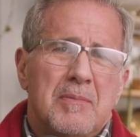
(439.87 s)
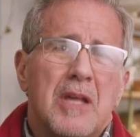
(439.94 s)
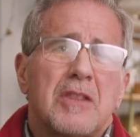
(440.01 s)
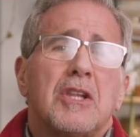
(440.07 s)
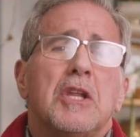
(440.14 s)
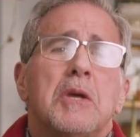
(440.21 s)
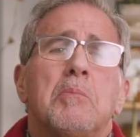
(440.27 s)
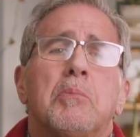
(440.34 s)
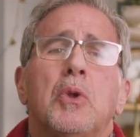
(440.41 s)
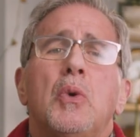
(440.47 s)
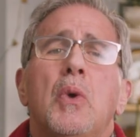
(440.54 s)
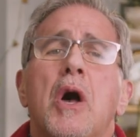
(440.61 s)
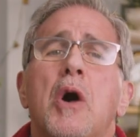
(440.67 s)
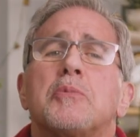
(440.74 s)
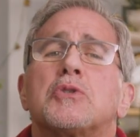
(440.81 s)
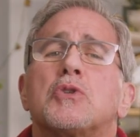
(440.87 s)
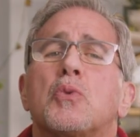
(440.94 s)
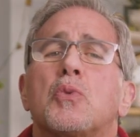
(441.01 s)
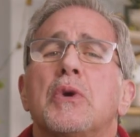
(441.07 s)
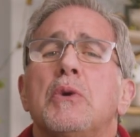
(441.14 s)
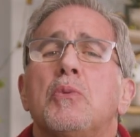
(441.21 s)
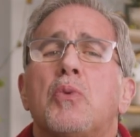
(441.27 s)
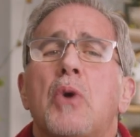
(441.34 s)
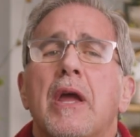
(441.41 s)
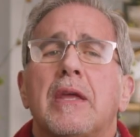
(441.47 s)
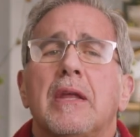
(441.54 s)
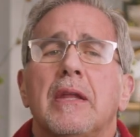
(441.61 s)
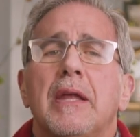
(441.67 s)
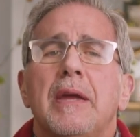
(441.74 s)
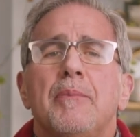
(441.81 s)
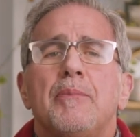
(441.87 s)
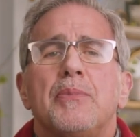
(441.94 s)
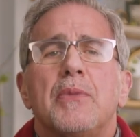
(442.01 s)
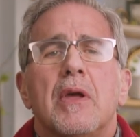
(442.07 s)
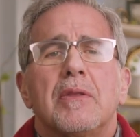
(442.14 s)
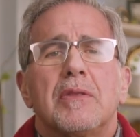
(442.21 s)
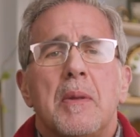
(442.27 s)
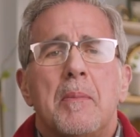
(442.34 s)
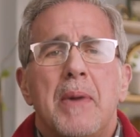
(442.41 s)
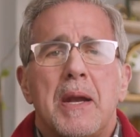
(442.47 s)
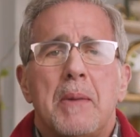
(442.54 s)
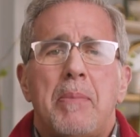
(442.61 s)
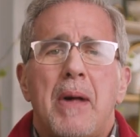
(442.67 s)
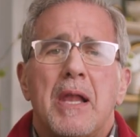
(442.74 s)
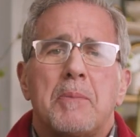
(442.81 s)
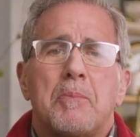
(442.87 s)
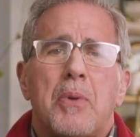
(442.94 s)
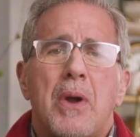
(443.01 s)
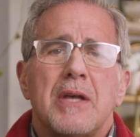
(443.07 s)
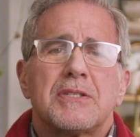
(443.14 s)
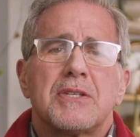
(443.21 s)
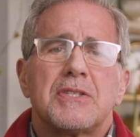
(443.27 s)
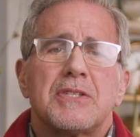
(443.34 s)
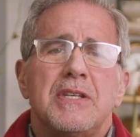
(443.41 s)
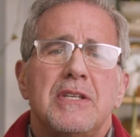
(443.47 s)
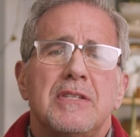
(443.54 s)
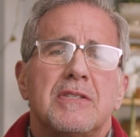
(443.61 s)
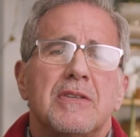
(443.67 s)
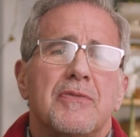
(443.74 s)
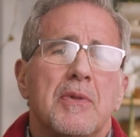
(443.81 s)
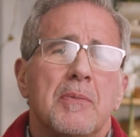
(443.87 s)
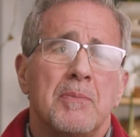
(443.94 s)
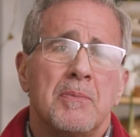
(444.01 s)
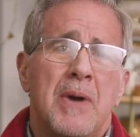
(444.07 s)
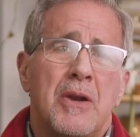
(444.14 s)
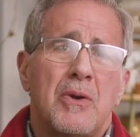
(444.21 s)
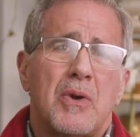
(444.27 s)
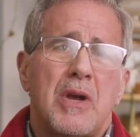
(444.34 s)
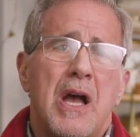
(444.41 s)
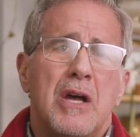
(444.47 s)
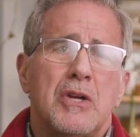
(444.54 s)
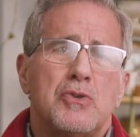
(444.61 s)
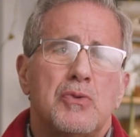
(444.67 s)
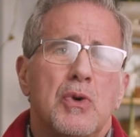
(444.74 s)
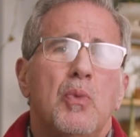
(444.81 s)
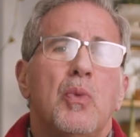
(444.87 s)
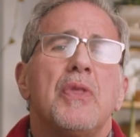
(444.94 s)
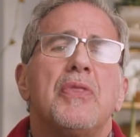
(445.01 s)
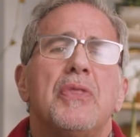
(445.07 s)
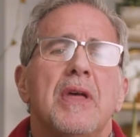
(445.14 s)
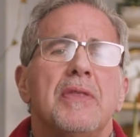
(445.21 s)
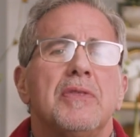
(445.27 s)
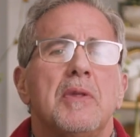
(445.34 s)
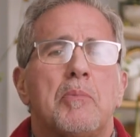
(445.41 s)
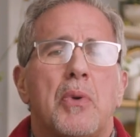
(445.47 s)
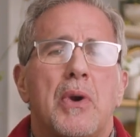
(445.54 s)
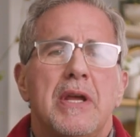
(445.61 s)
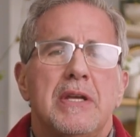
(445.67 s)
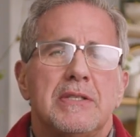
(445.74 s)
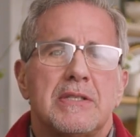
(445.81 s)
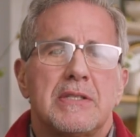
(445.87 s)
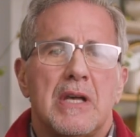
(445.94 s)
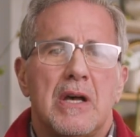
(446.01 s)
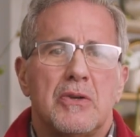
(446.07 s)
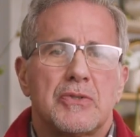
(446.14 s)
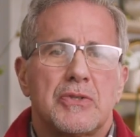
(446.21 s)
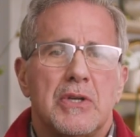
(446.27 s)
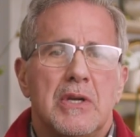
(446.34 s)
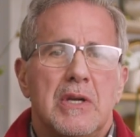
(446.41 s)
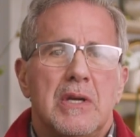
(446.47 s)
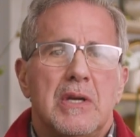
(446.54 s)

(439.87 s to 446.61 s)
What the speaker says: Methylene blue helps to re-regulate the metabolic processes of the mitochondria within the brain cells.